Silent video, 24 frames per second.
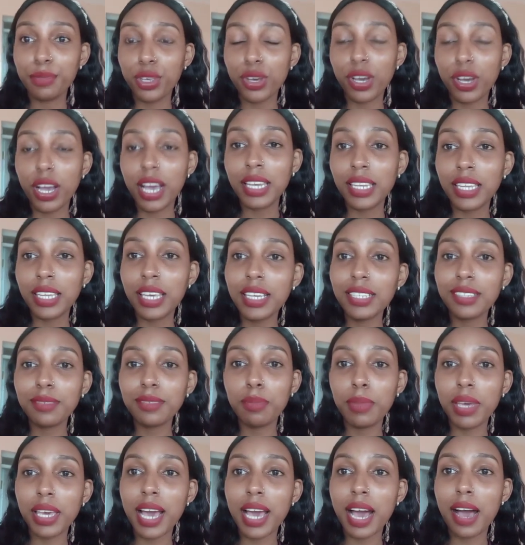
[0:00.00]
you can hit
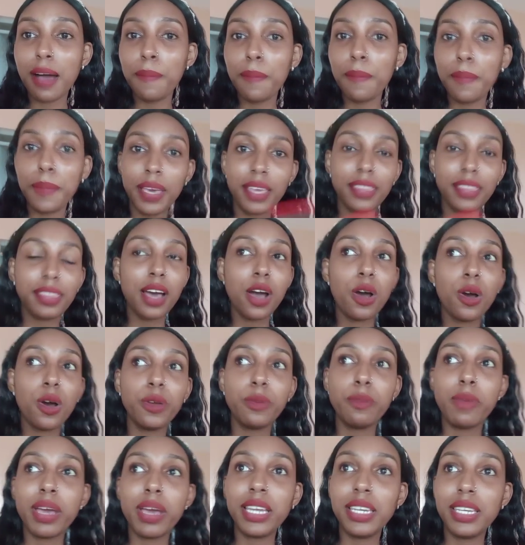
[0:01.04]
me up either
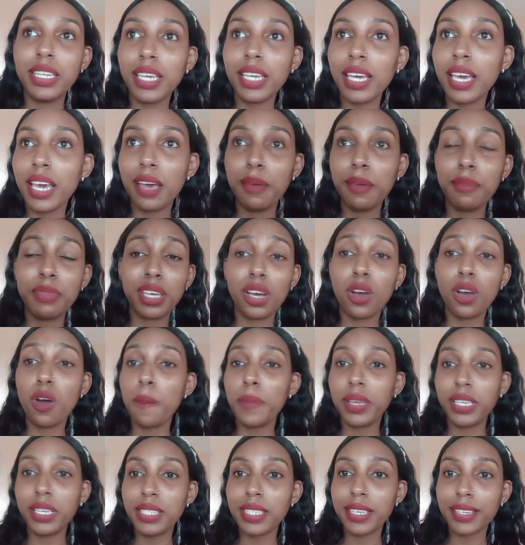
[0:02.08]
on my DM, the
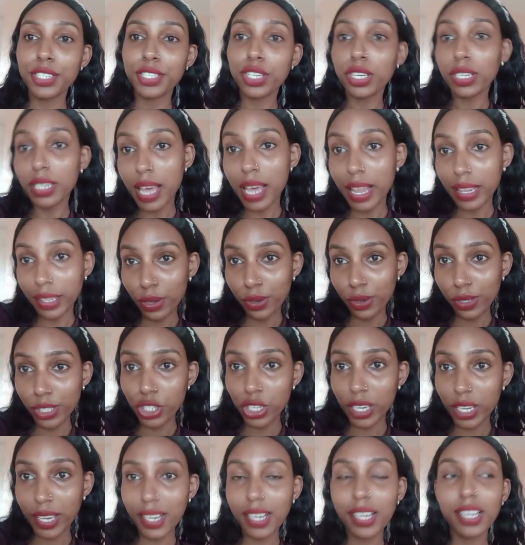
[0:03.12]
comment section, I'll go
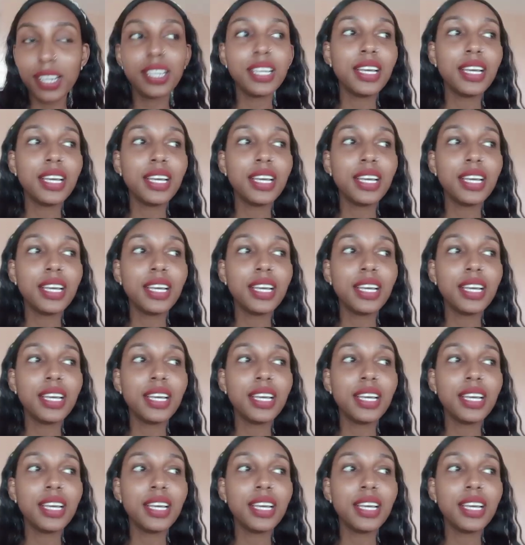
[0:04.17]
check.